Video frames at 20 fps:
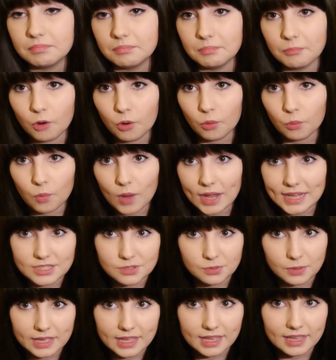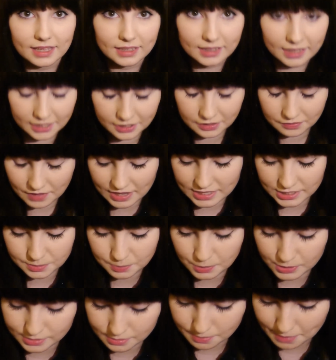more wide awake and like you've
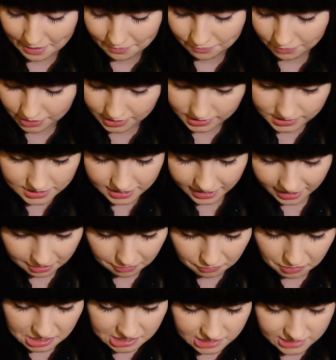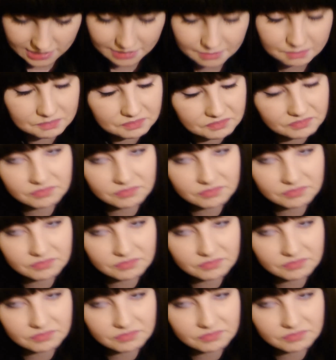actually put some effort into getting ready.